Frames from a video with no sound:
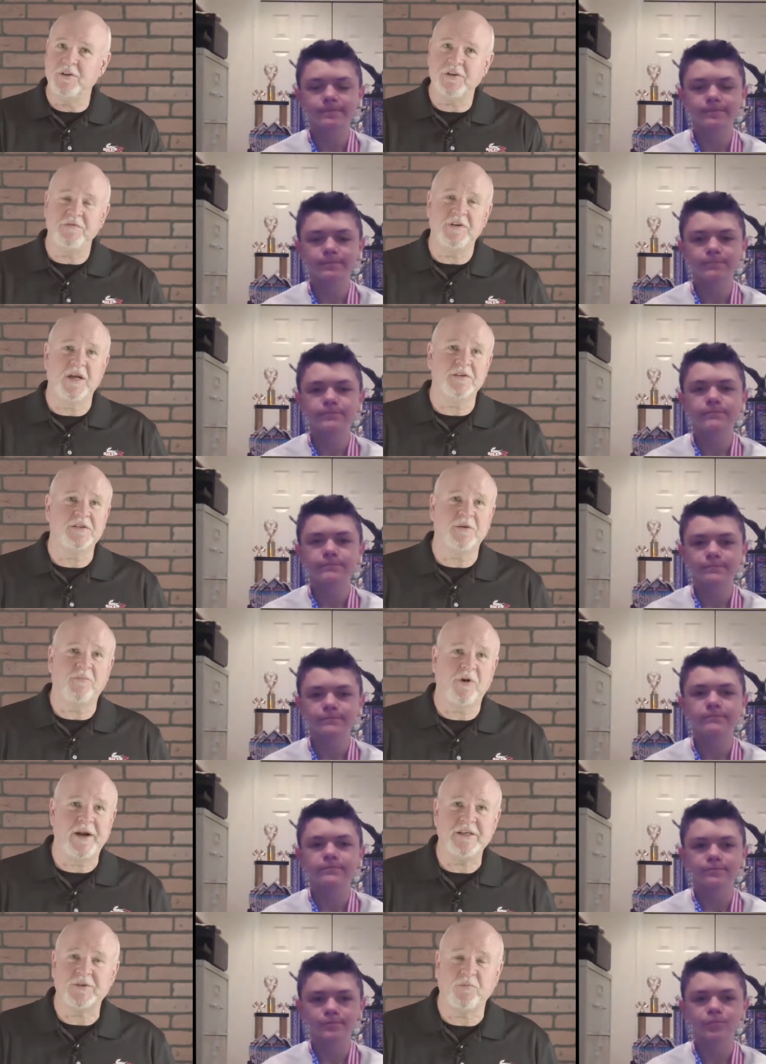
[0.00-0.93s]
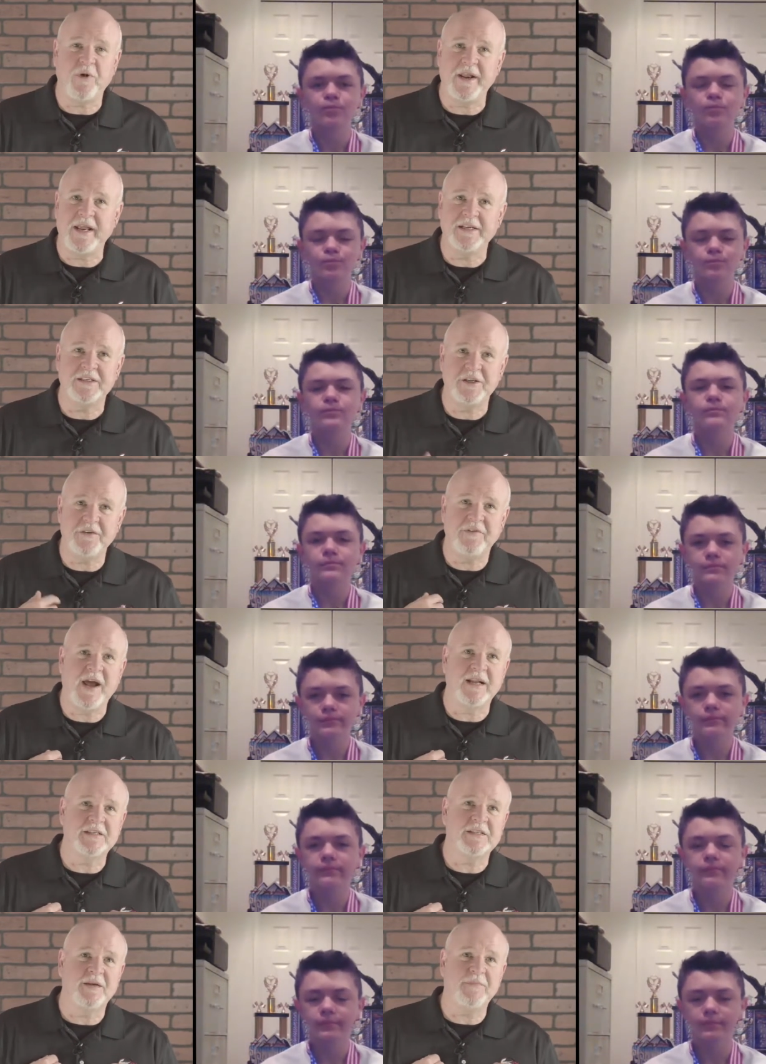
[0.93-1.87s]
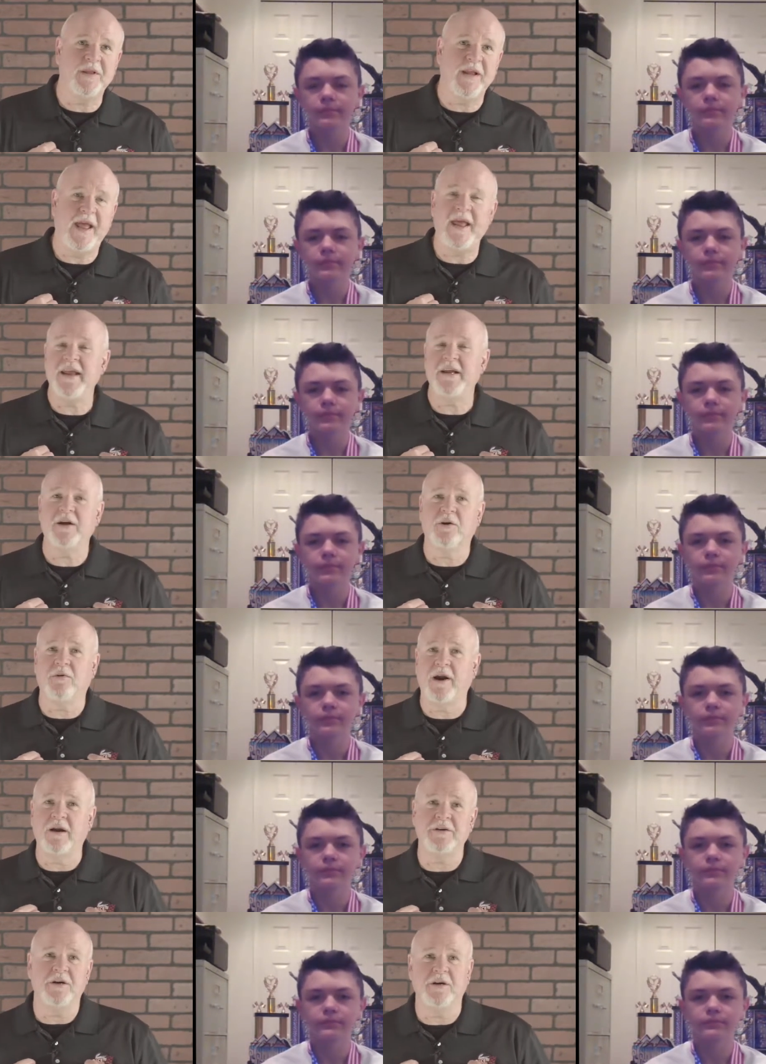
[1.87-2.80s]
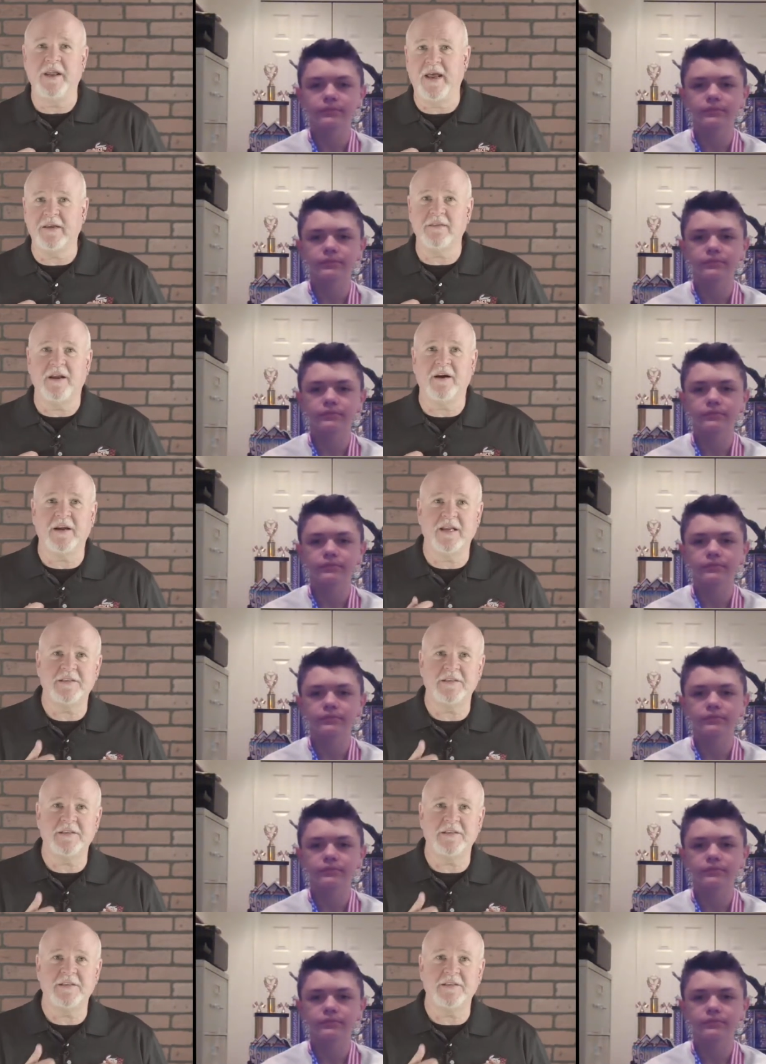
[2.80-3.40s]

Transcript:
Speaker 1: you've done some race winnings, and you've got something hanging around your neck there. Could